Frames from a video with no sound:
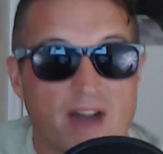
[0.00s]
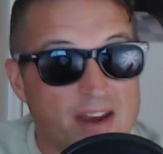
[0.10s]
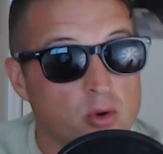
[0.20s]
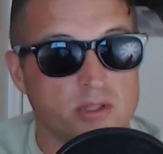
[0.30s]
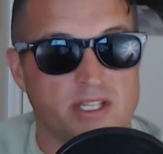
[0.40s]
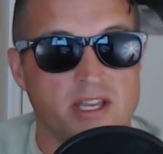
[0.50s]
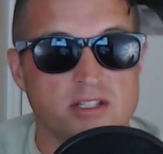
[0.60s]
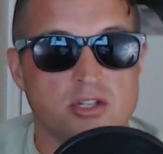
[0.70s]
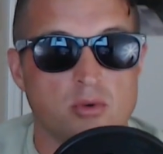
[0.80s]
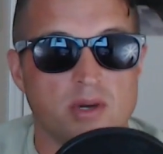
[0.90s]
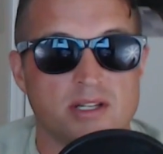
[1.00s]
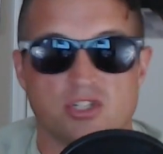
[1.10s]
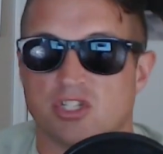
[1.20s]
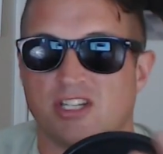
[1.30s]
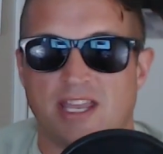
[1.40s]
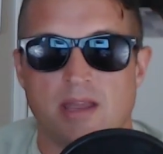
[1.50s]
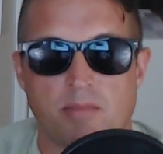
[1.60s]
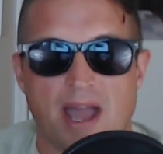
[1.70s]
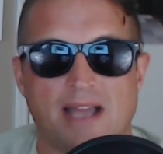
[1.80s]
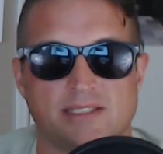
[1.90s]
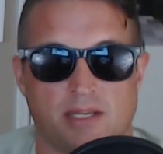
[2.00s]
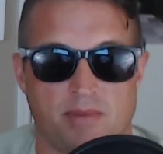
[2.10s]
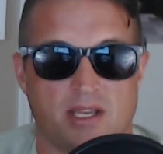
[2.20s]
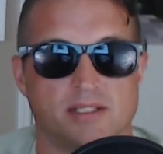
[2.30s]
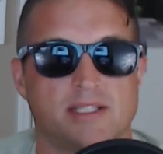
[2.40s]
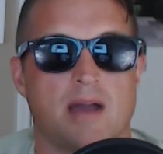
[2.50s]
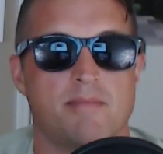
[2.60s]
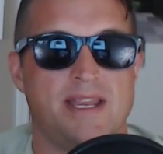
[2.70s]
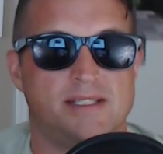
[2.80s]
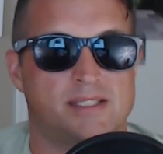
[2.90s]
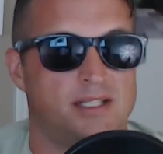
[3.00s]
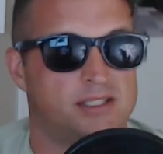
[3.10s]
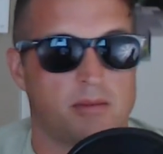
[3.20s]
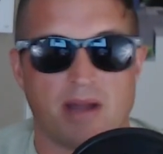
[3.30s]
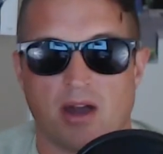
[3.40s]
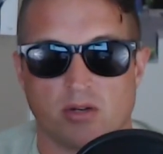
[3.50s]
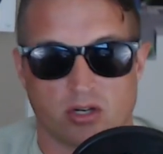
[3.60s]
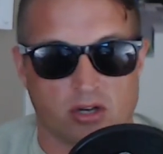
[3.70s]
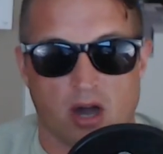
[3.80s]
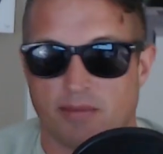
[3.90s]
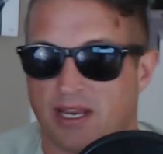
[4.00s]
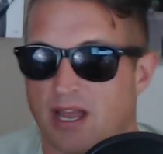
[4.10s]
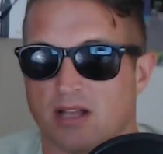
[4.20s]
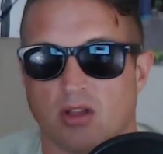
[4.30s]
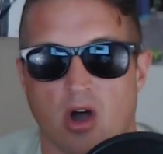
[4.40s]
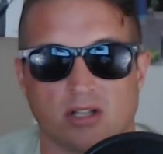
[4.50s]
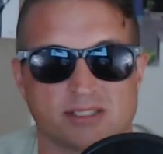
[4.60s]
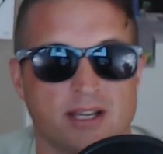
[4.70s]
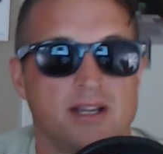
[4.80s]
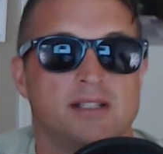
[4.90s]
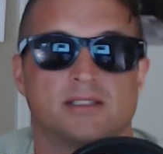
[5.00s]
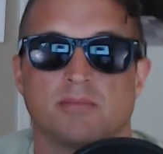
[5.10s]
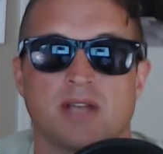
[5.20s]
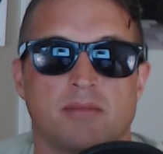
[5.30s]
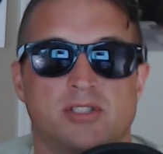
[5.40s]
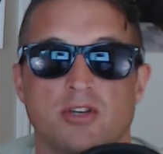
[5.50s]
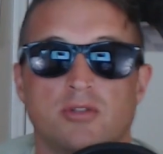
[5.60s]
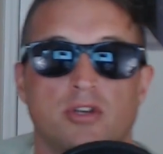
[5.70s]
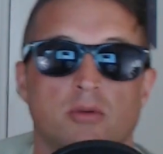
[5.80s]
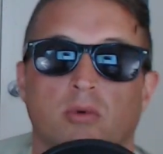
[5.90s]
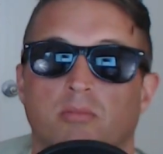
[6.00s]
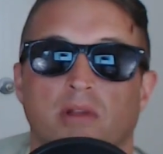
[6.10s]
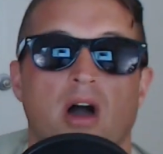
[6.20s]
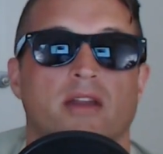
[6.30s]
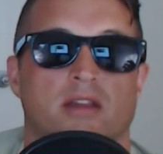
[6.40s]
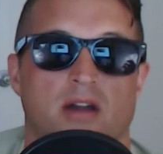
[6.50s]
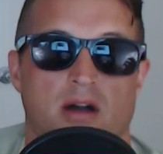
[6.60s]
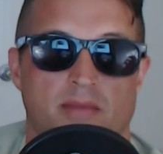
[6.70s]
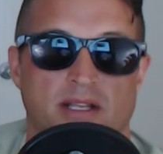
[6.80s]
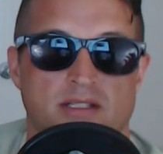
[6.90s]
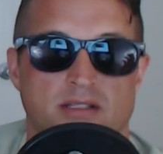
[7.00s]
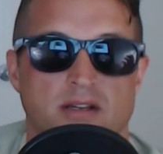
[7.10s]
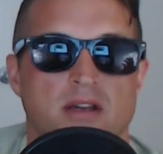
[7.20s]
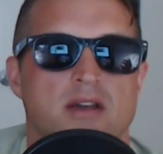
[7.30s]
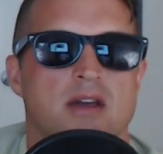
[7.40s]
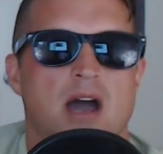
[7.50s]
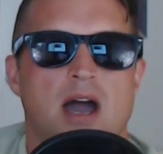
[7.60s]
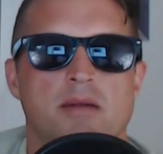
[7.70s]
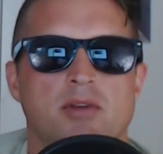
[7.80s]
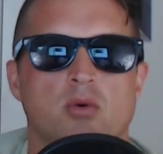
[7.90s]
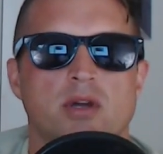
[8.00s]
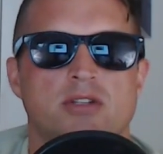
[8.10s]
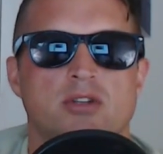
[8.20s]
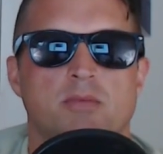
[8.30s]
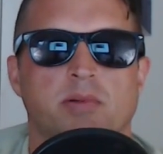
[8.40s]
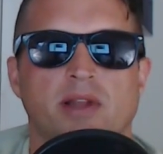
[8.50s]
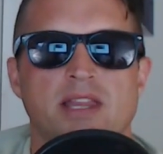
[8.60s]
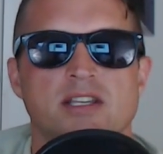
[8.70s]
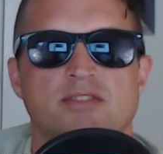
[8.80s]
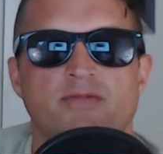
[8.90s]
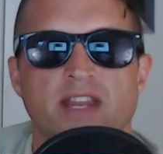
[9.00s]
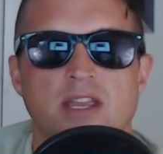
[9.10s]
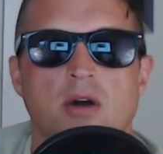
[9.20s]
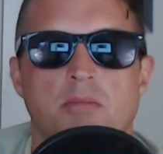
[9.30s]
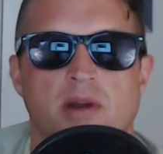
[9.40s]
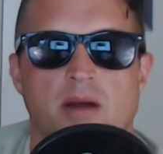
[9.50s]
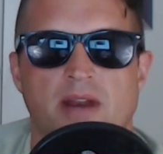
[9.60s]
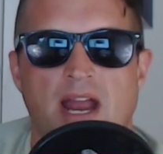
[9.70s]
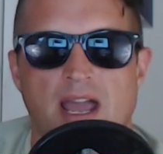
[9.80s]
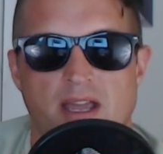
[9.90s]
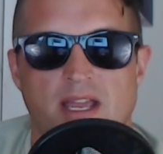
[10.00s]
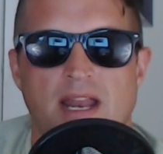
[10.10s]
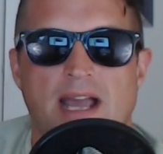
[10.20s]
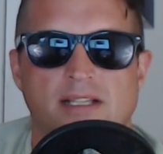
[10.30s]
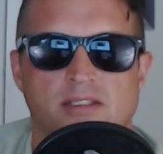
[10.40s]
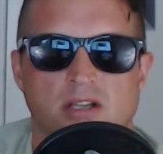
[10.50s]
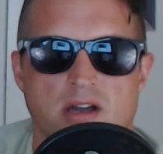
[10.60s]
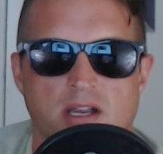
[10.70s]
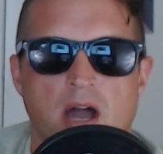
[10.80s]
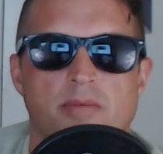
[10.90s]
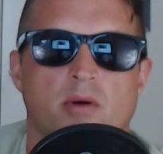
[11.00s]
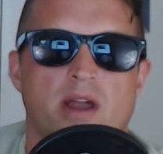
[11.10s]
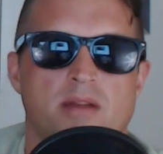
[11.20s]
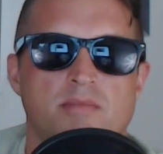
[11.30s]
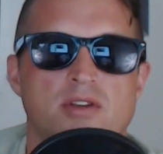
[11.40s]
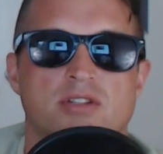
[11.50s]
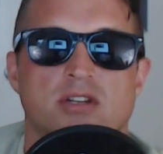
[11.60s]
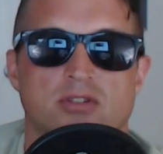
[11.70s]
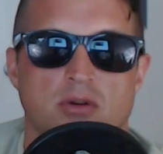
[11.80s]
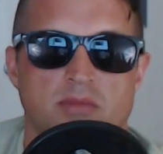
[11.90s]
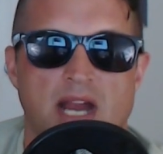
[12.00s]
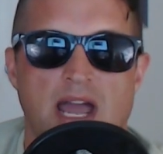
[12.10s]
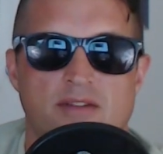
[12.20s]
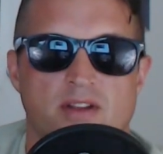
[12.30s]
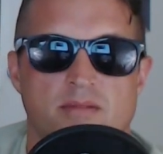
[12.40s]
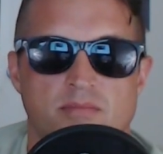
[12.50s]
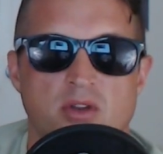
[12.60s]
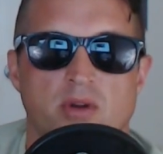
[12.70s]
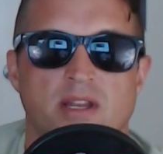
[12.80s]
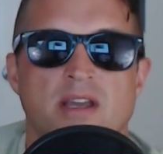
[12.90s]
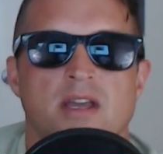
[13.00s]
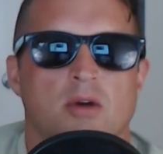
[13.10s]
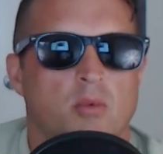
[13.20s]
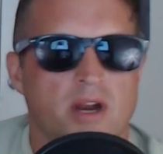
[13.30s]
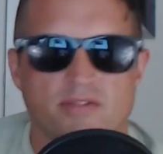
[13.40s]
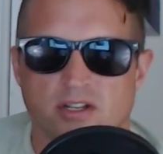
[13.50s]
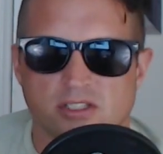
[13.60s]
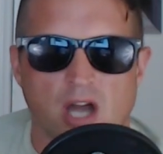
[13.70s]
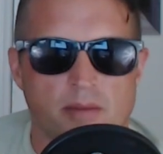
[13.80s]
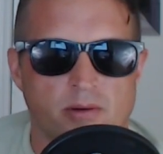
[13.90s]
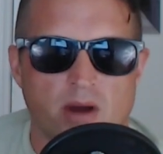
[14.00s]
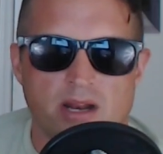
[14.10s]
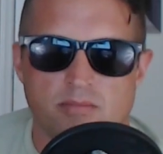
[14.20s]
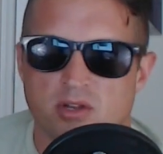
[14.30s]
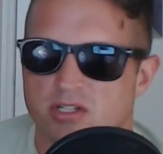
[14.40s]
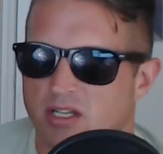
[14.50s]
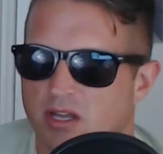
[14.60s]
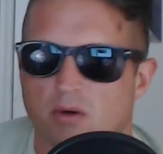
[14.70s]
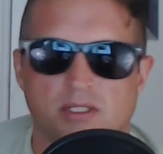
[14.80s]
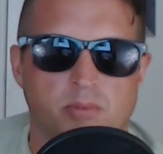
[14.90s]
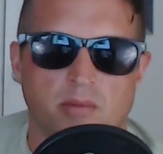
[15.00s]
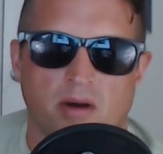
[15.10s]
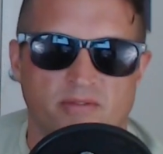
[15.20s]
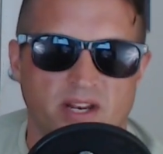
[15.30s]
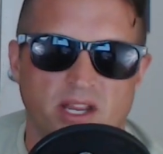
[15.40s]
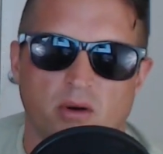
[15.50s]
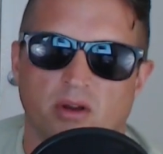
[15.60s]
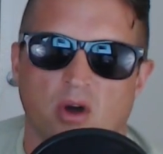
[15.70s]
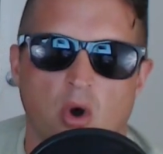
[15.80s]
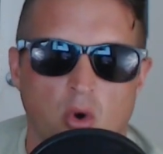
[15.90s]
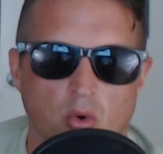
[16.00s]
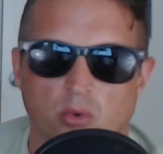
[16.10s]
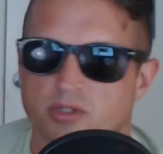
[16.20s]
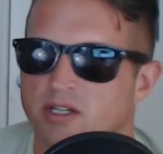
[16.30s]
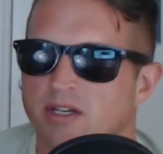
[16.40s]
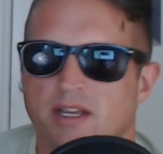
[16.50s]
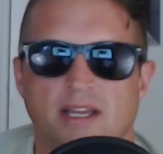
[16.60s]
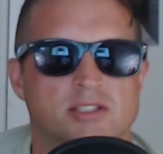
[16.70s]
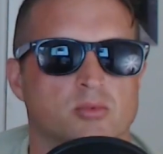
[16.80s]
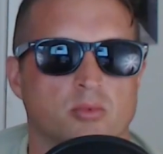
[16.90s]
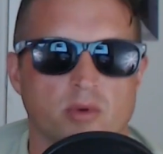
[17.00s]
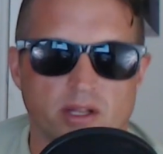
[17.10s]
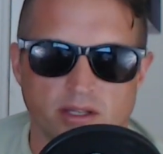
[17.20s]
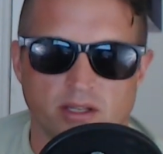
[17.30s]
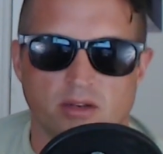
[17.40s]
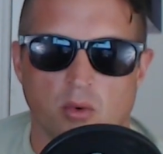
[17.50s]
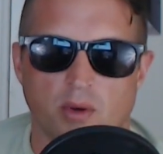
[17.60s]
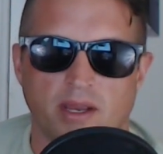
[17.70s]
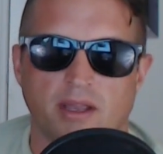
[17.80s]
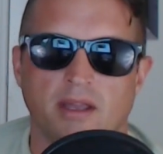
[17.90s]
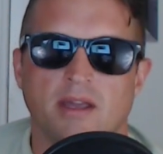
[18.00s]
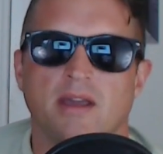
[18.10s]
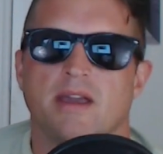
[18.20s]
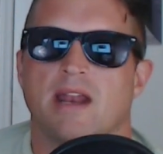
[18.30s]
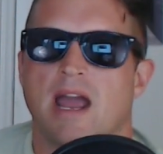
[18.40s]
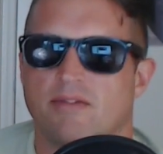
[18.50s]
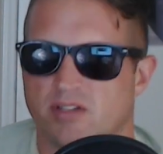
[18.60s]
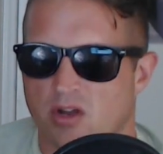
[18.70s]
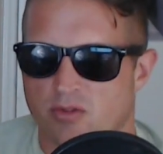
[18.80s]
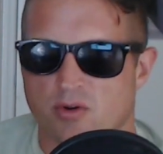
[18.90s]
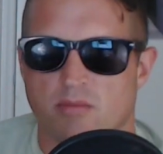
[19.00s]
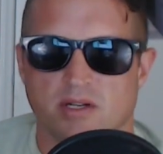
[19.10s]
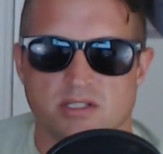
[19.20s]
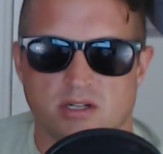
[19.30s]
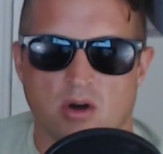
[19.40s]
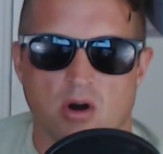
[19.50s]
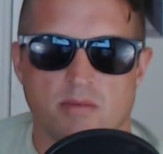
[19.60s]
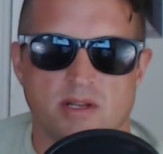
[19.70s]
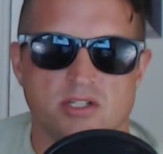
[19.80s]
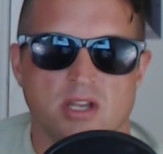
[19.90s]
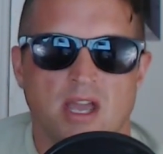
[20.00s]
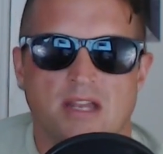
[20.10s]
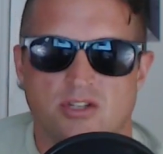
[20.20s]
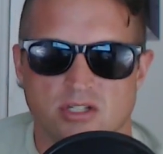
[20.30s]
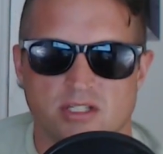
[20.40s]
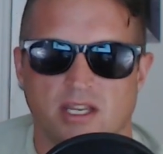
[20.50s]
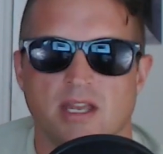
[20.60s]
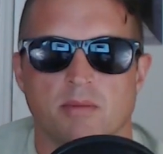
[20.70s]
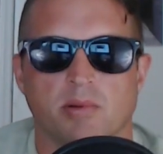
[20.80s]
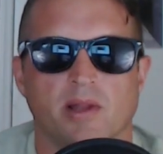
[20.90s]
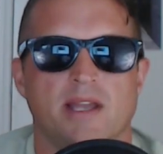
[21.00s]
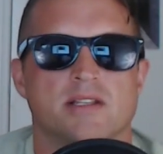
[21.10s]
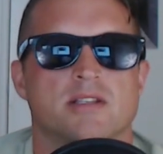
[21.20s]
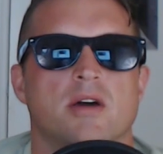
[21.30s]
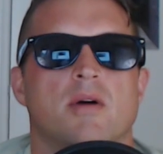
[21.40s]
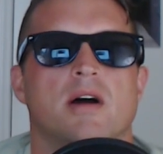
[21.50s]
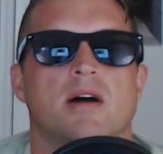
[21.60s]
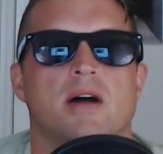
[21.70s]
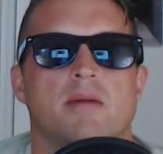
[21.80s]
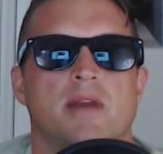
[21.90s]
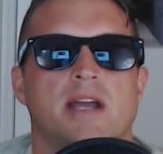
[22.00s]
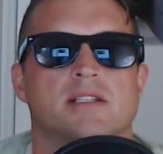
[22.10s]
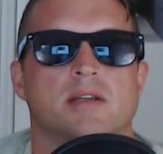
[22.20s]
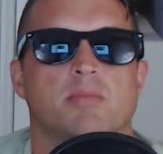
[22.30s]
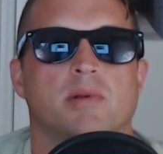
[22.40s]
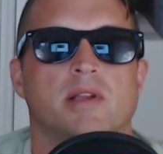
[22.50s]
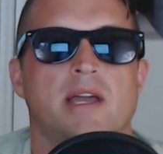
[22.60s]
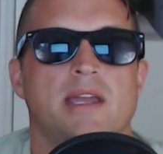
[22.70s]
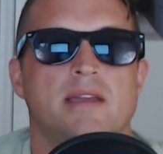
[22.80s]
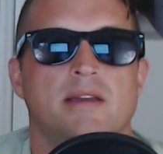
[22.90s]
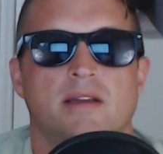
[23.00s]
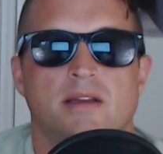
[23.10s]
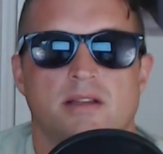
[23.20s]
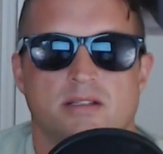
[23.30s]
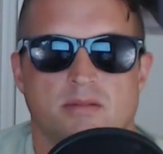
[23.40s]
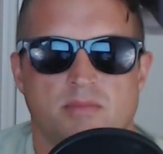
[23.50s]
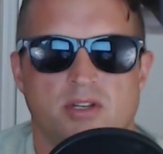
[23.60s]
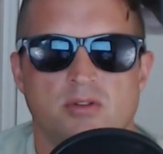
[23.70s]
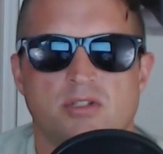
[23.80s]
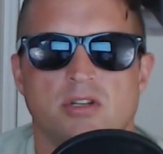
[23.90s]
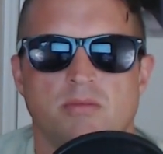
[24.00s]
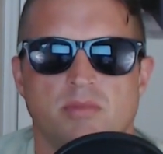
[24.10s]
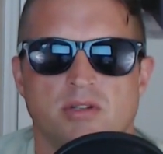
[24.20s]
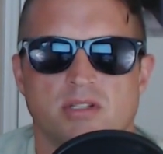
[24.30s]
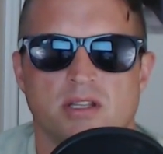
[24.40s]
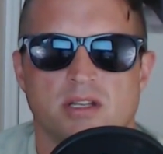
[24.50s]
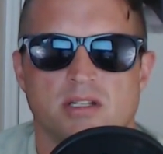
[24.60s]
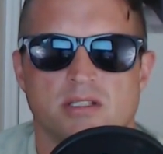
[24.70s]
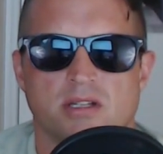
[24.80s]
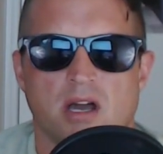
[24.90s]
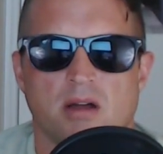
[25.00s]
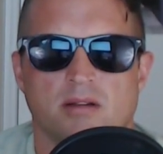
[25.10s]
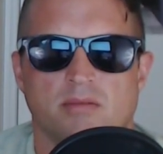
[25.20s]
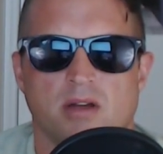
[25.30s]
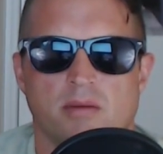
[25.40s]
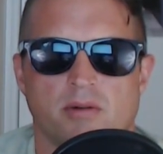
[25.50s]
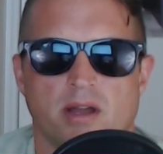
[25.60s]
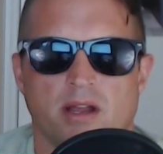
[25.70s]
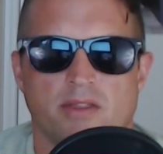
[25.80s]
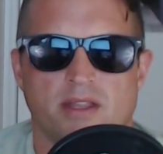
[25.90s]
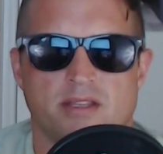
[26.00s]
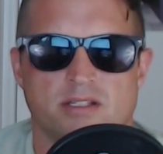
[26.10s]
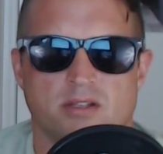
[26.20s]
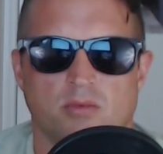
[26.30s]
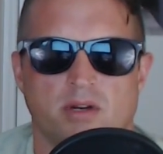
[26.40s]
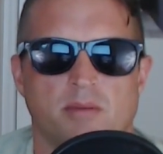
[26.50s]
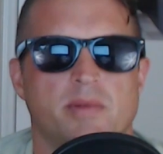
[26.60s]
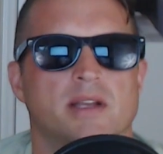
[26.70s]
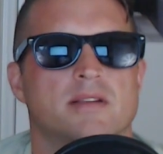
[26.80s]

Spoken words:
don't get to it, just keep asking me, because that means that somehow your comment got lost. Sometimes YouTube will block the comments. I'm going to play this video, but it has copyrighted music, so I'm going to have it muted. Whenever there's copyrighted music, they always put my video on hold. It's really annoying, and I have to go through a bunch of garbage just to get it played. So I'm going to actually play some YouTube music that is not copyrighted. I think this is the one up here.